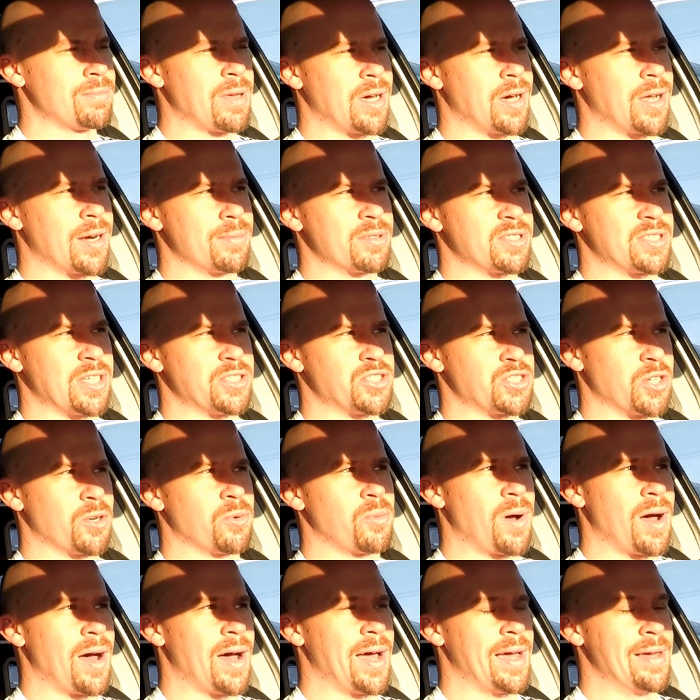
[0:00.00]
I'm not 100% sure
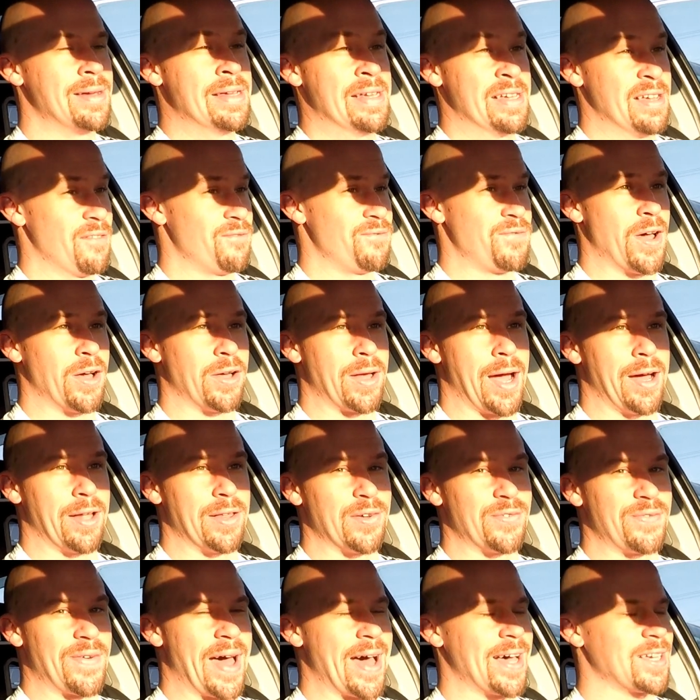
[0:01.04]
why. Felt
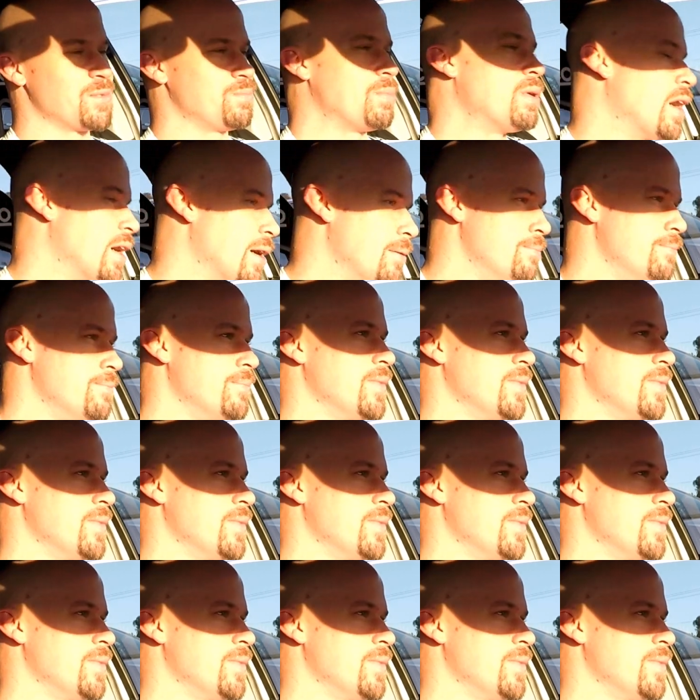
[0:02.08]
hella fast, but